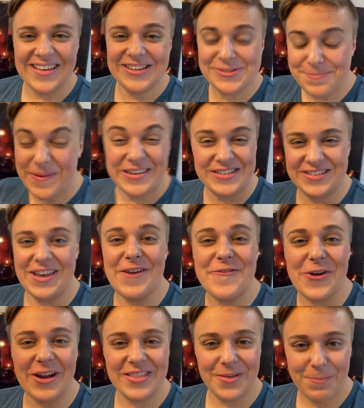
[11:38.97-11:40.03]
especially if
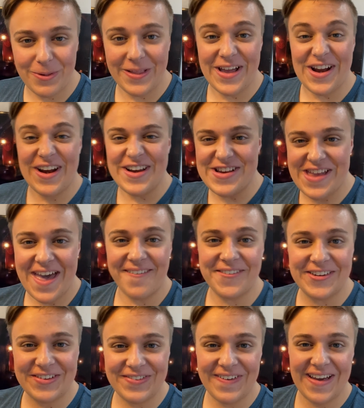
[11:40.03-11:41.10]
you're the player and you're having
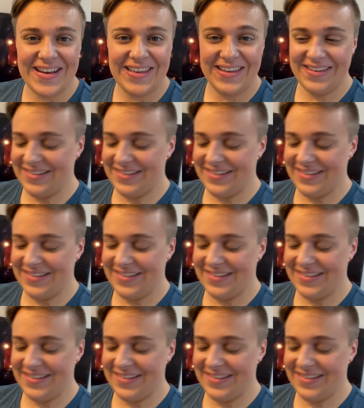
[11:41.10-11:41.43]
to fight it.